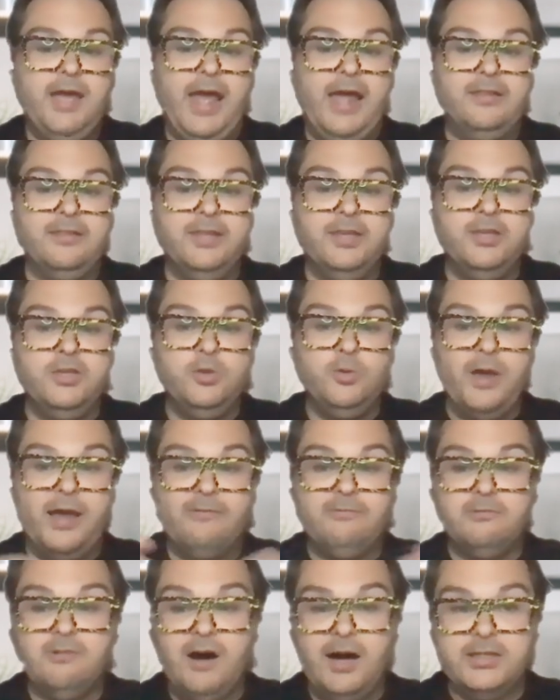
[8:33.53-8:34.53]
and then you
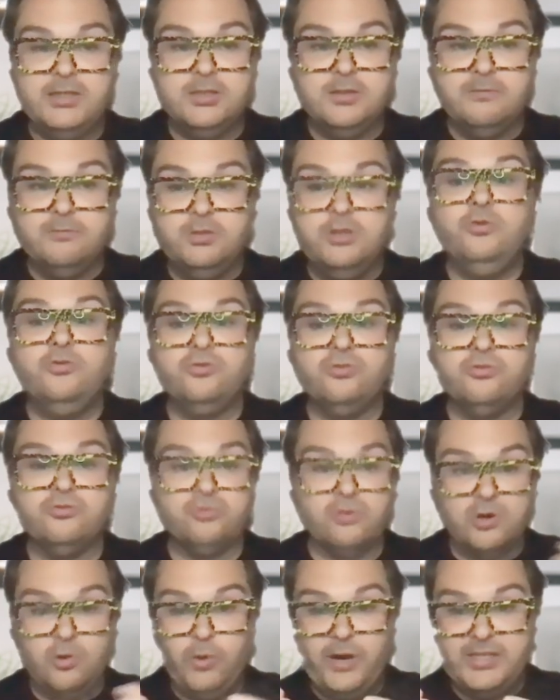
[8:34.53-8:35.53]
have lots of users
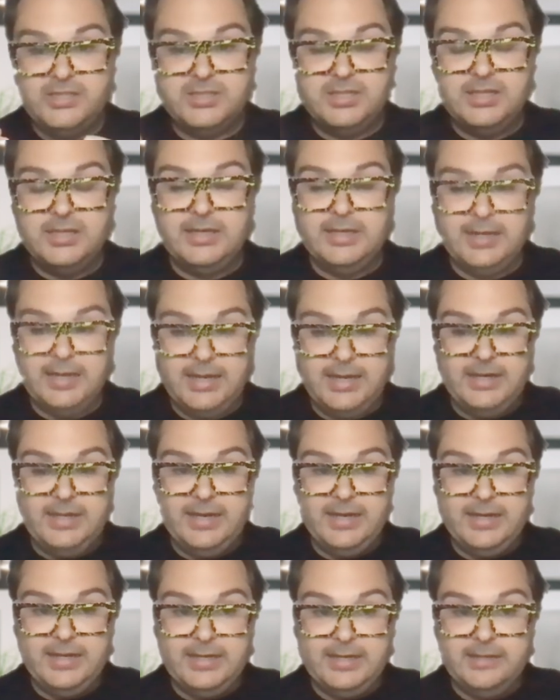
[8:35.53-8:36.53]
requesting it at
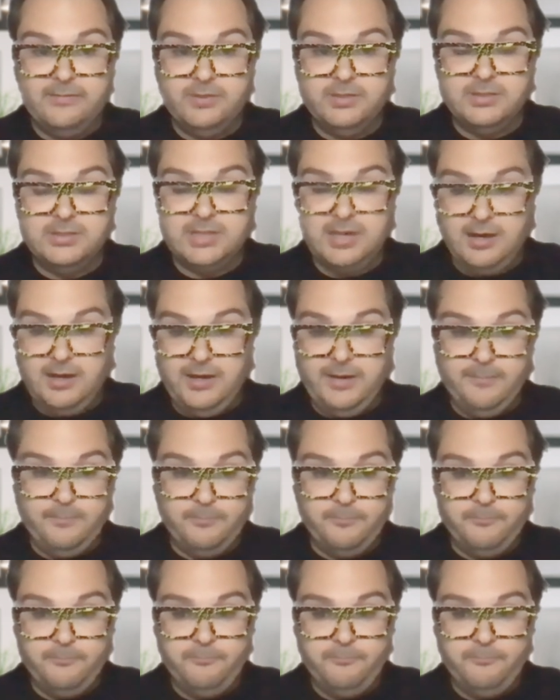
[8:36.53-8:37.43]
any given time.